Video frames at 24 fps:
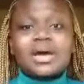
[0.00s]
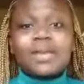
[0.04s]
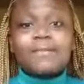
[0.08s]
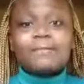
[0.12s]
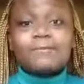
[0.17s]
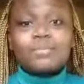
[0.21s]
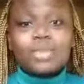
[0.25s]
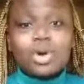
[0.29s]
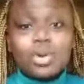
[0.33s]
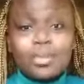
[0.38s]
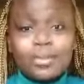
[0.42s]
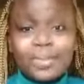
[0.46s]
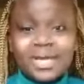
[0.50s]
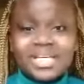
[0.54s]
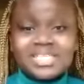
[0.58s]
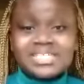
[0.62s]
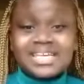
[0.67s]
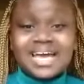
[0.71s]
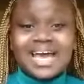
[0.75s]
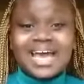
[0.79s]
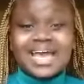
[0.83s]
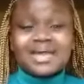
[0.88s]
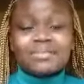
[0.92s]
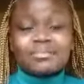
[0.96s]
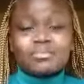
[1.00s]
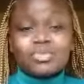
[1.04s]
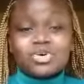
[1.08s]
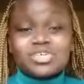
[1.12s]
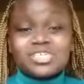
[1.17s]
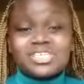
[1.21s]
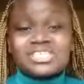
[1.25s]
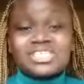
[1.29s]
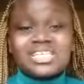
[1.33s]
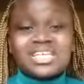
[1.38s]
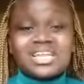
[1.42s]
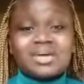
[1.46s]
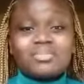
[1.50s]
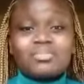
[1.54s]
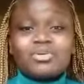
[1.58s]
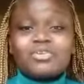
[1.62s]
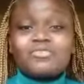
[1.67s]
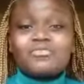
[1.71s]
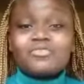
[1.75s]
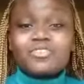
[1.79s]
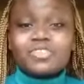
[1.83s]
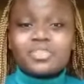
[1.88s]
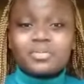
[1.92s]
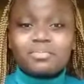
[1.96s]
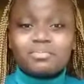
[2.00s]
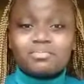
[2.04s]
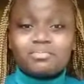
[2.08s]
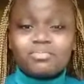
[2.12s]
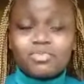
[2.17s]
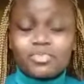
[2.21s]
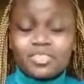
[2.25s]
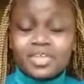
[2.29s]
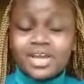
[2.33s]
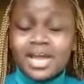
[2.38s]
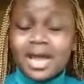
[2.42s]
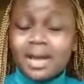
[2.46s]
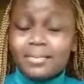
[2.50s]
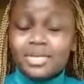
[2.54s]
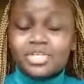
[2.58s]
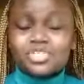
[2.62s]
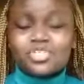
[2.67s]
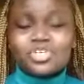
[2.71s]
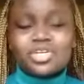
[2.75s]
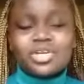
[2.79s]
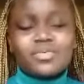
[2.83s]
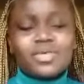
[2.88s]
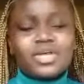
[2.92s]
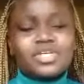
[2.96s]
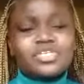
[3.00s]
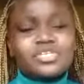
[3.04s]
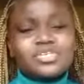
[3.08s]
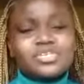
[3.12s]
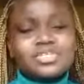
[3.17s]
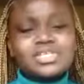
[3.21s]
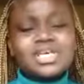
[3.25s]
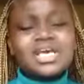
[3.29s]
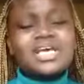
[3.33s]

more better and more sustainable for the coming generations.